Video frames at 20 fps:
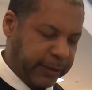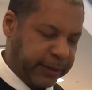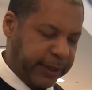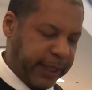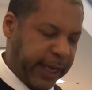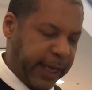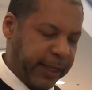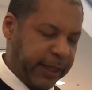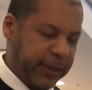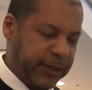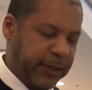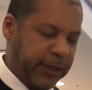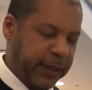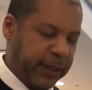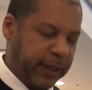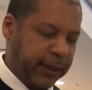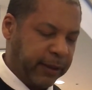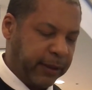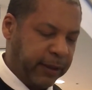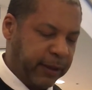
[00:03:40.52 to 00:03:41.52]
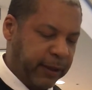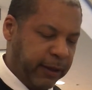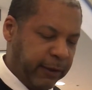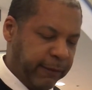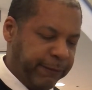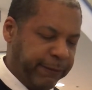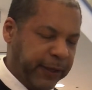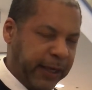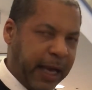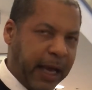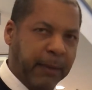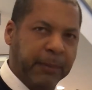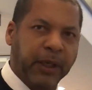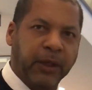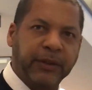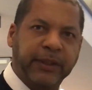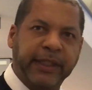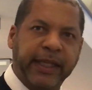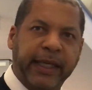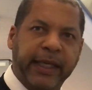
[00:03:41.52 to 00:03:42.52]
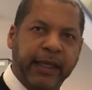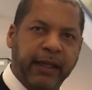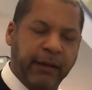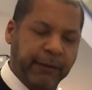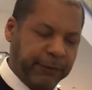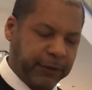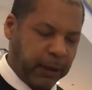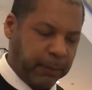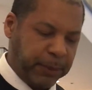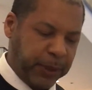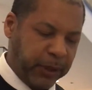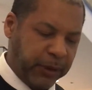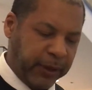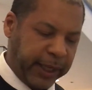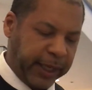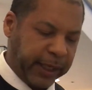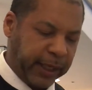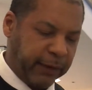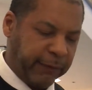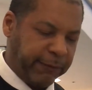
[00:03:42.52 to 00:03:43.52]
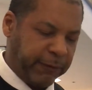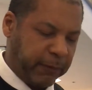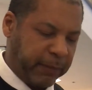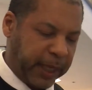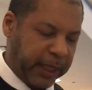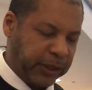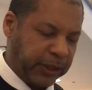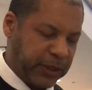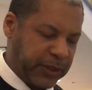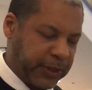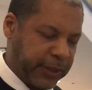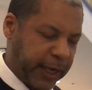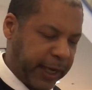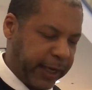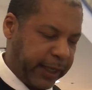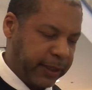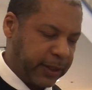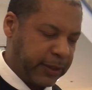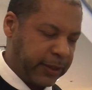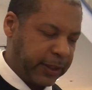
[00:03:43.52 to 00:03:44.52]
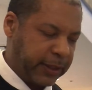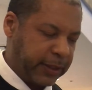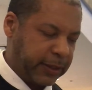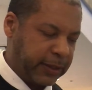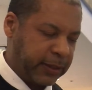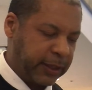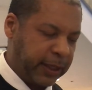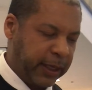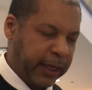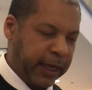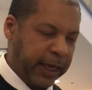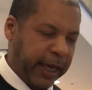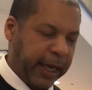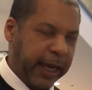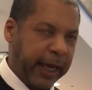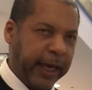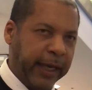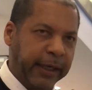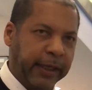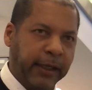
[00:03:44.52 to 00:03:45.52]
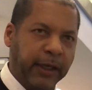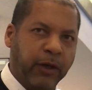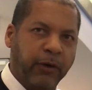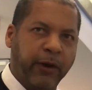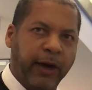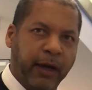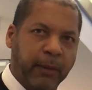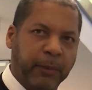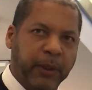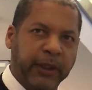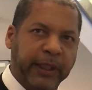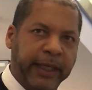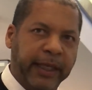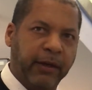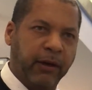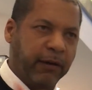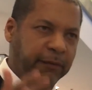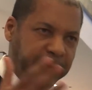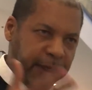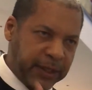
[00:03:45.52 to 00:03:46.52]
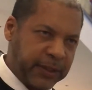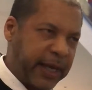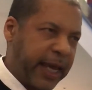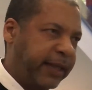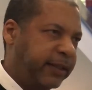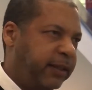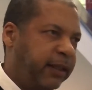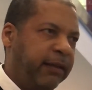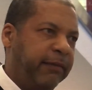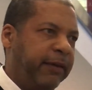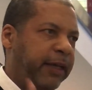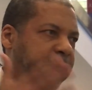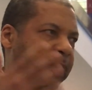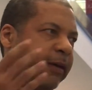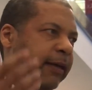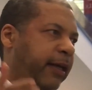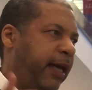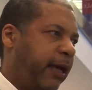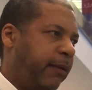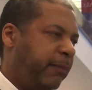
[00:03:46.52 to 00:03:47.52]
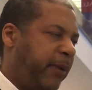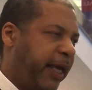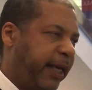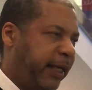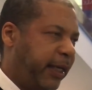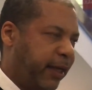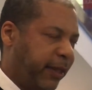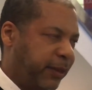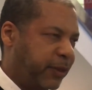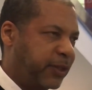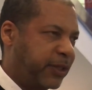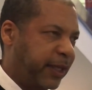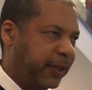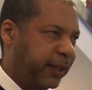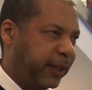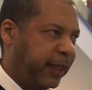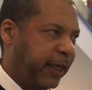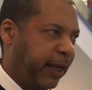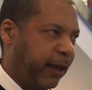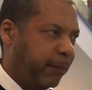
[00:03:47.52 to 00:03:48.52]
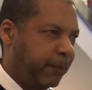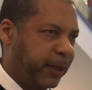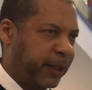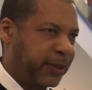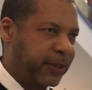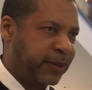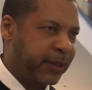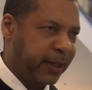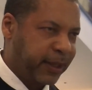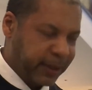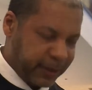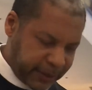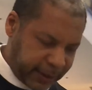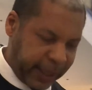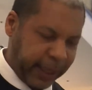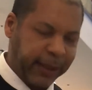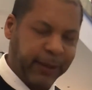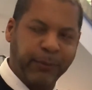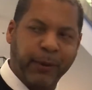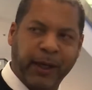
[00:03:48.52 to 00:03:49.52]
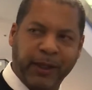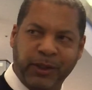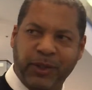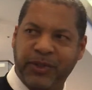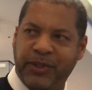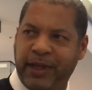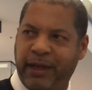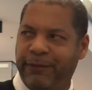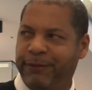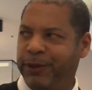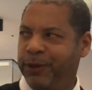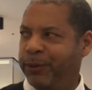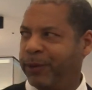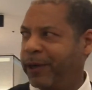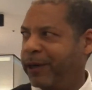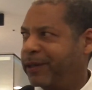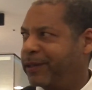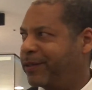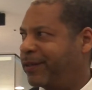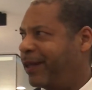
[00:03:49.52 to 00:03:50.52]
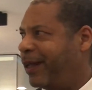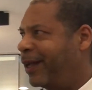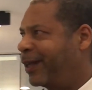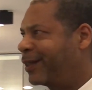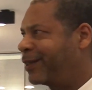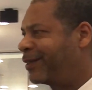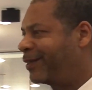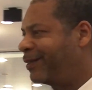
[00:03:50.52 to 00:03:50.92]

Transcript: Dan is the phenomenal Dean of Computing and Information Sciences and an incredible leader of this activity and many others on the campus. Dan, why don't you say a few words? Thanks.